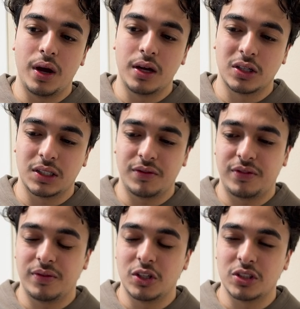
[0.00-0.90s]
because if
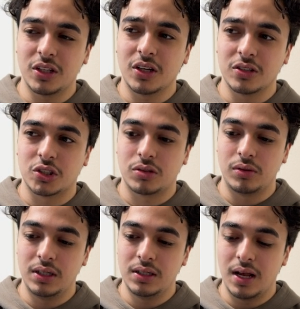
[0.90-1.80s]
there's nothing on the
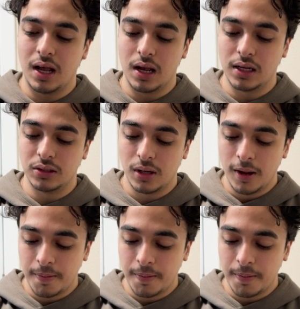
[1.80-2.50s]
screen and